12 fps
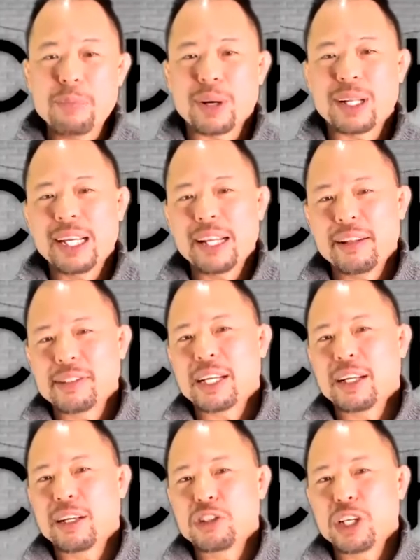are cleaning their
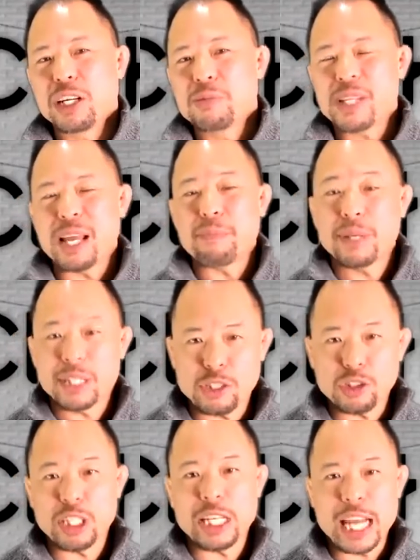technology items and
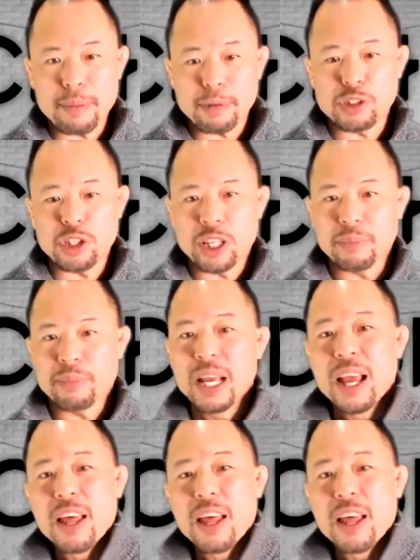potentially damaging them.